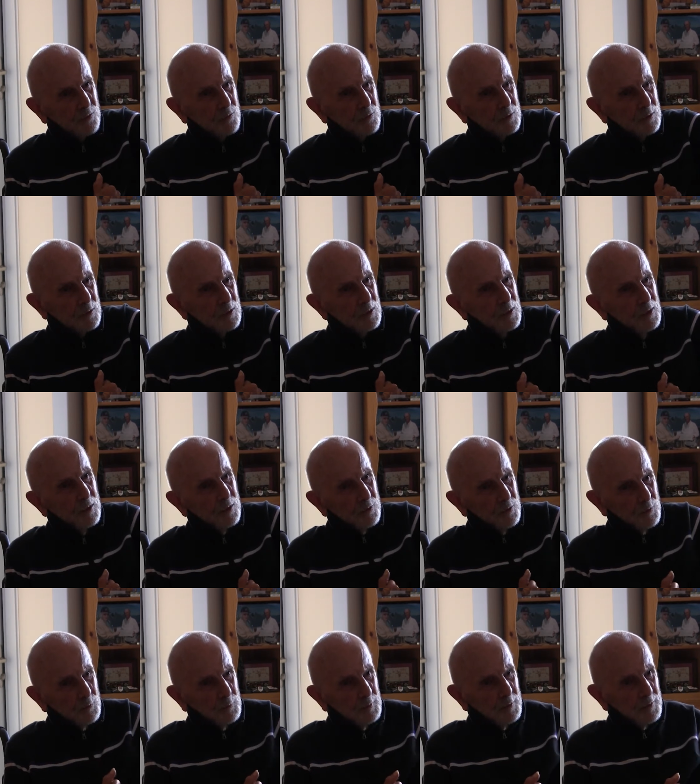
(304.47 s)
to it,
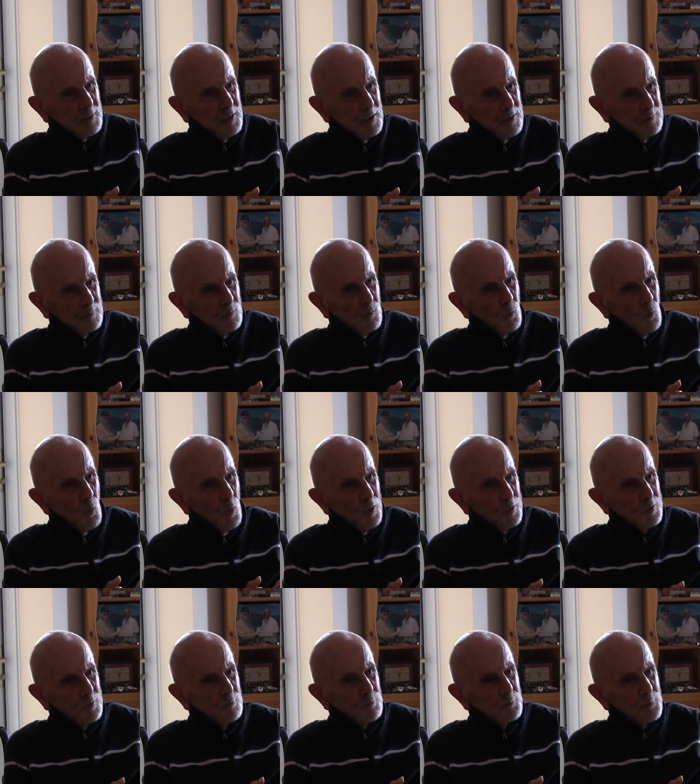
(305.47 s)
to become
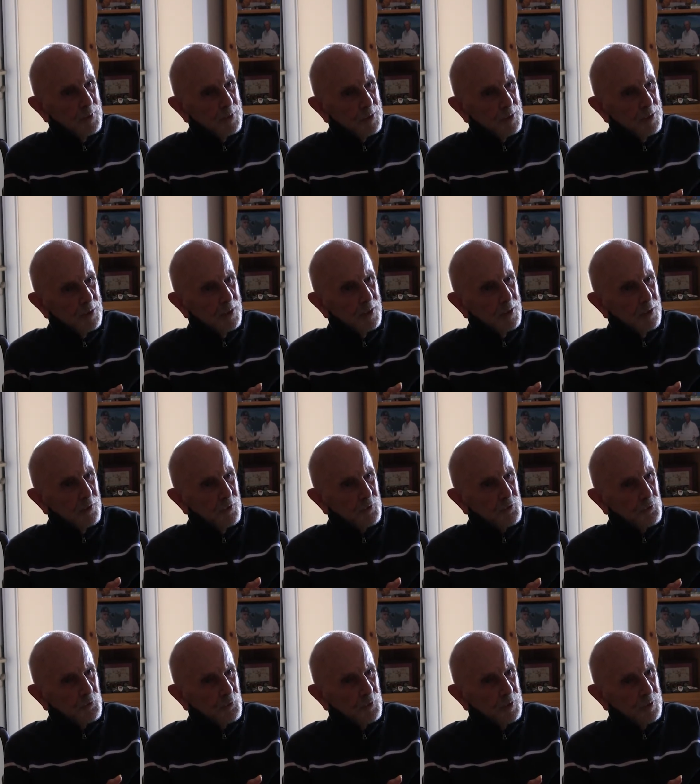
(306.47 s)
one big
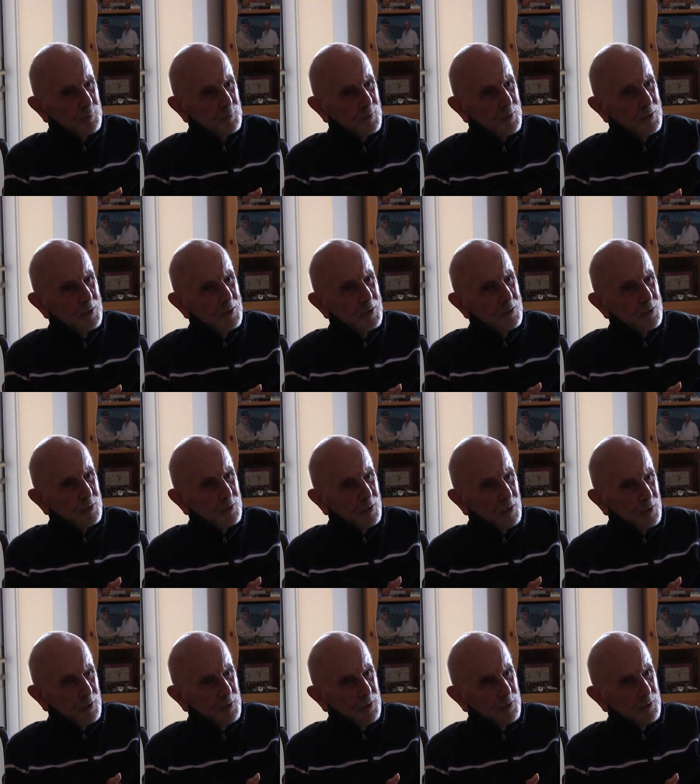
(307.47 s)
airstream, the
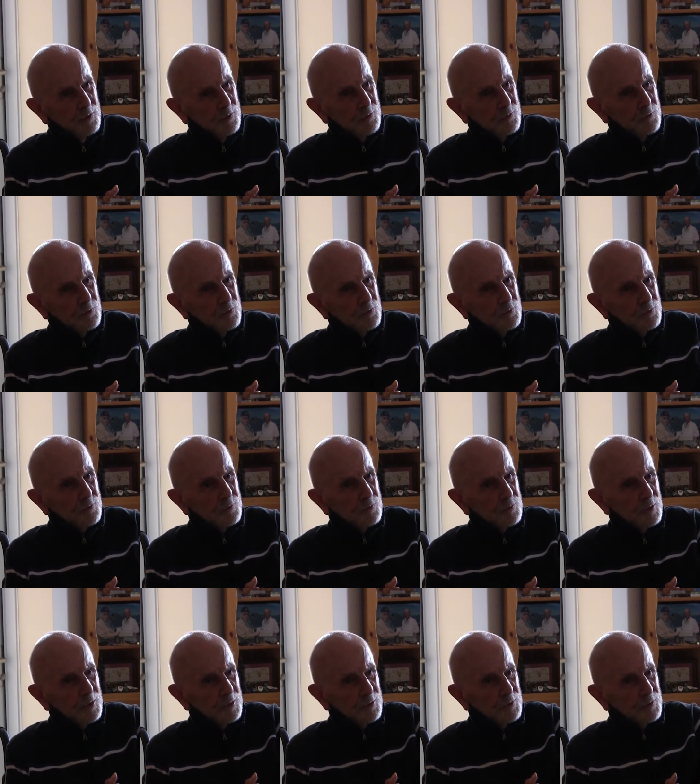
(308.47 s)
Canadians
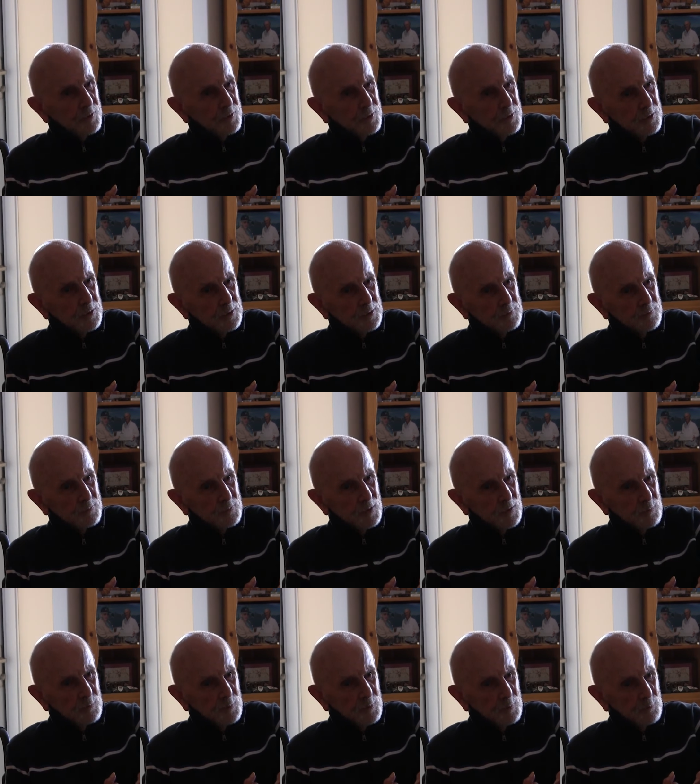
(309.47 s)
and
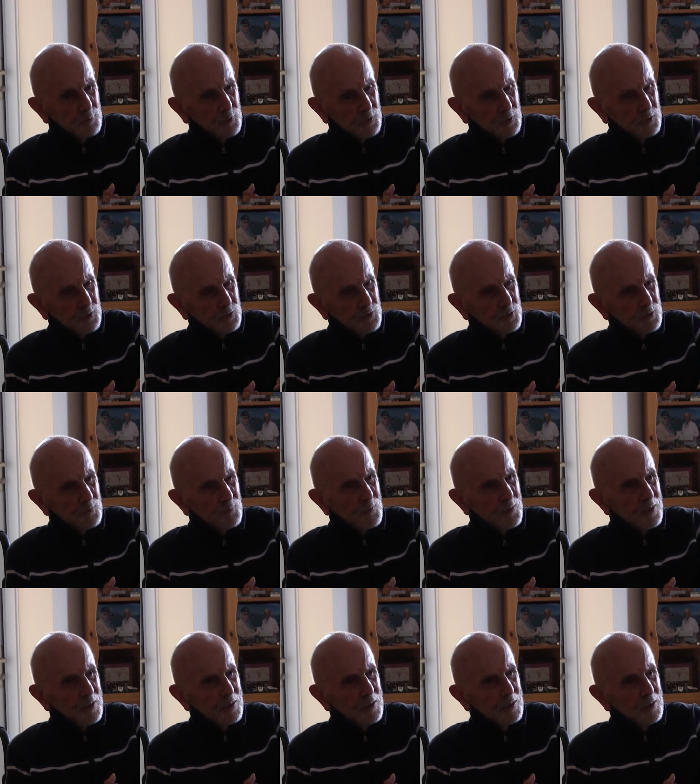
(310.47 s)
the British,
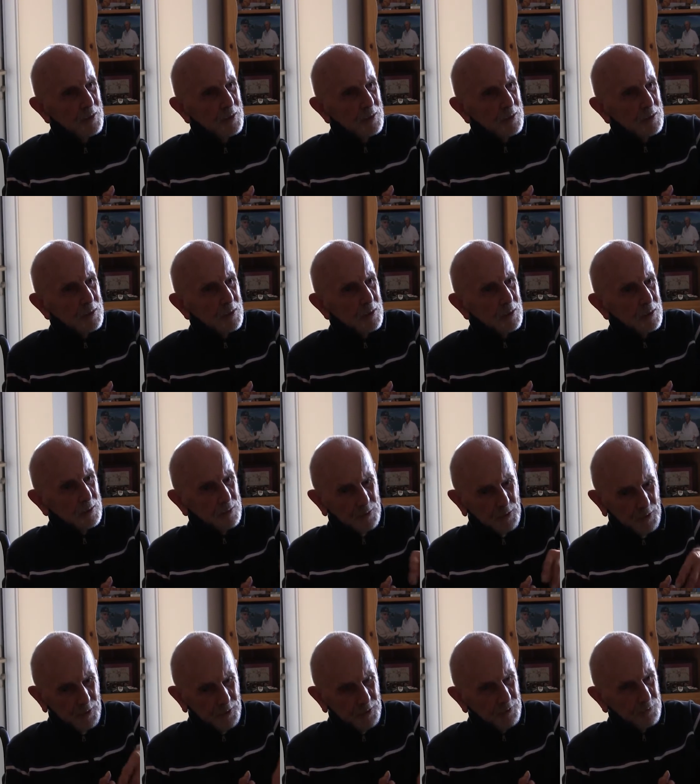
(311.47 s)

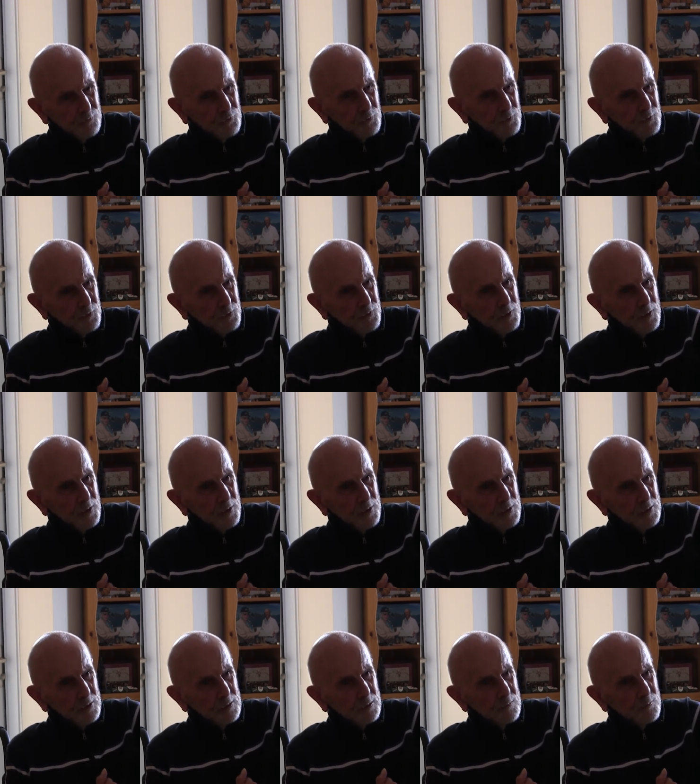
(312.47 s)
and heading for the
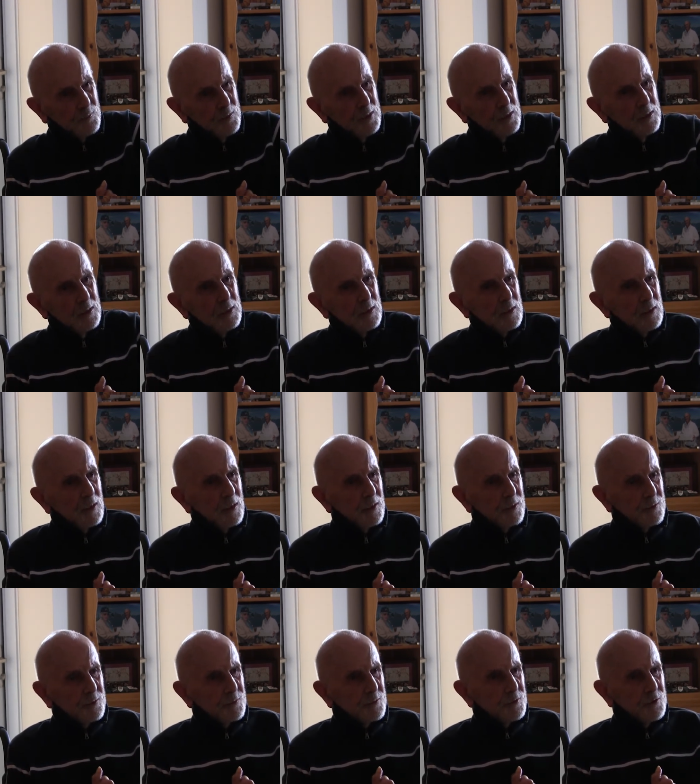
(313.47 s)
target.
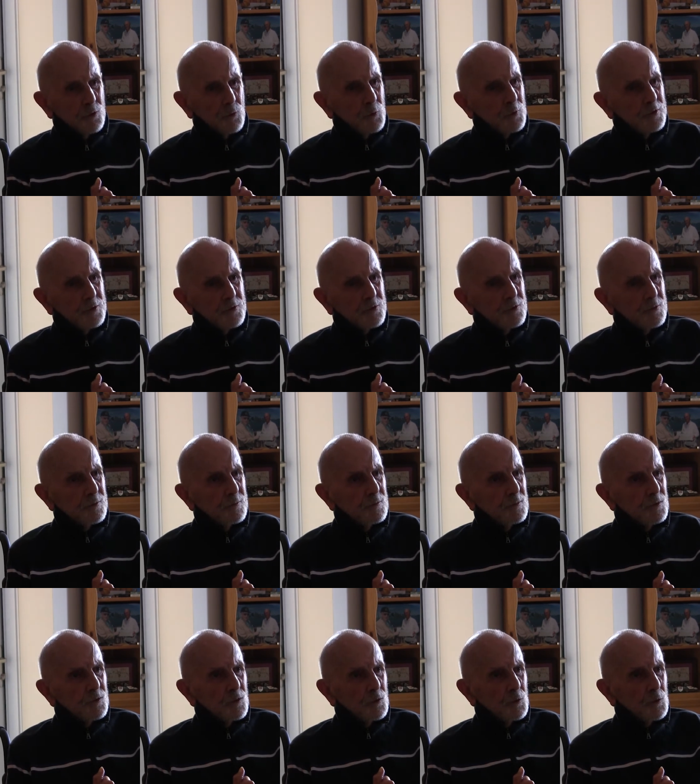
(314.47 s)
And you
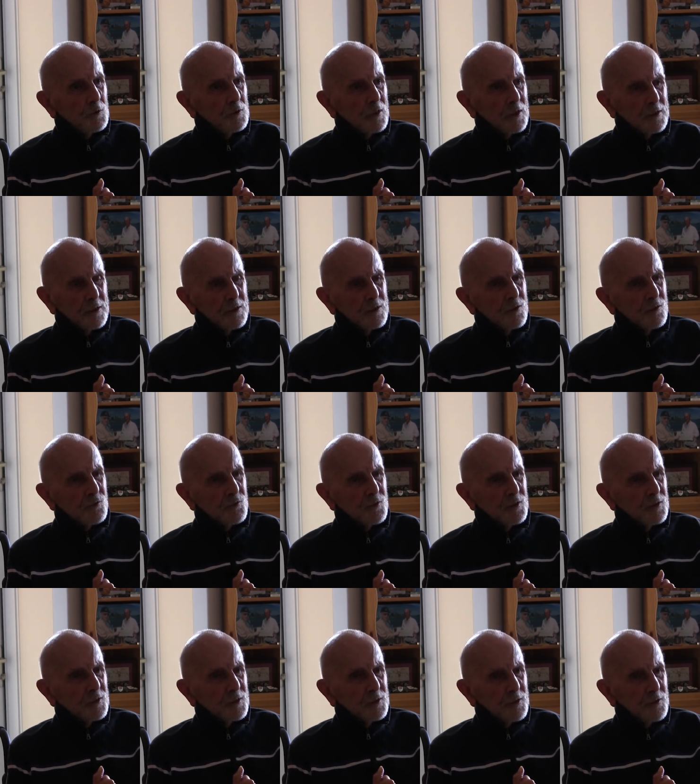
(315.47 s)
were lucky to
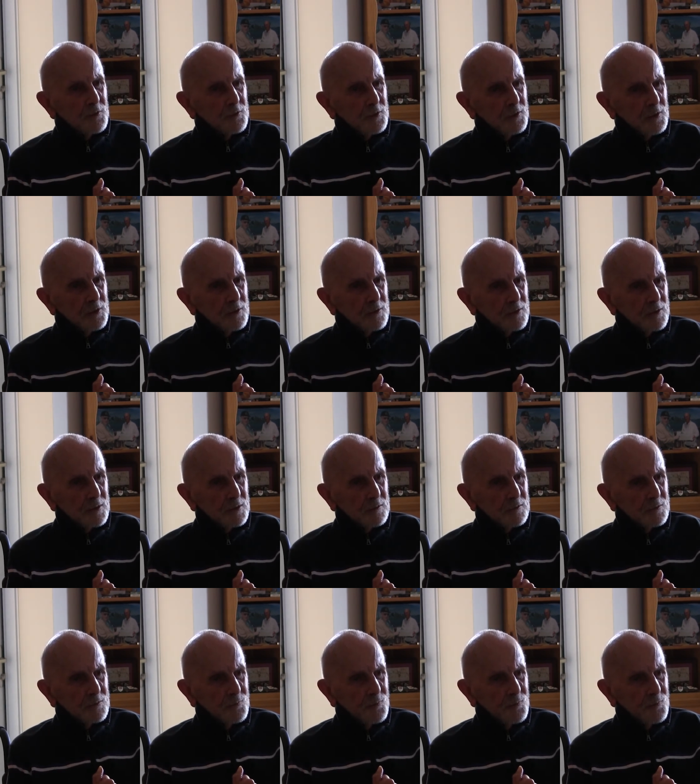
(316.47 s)
see another aircraft.